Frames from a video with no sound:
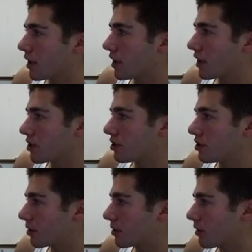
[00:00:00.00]
I think I got
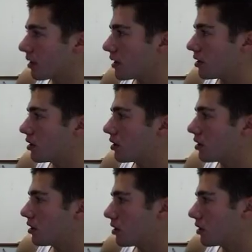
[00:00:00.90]
like
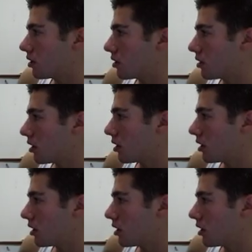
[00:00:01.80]
5 more.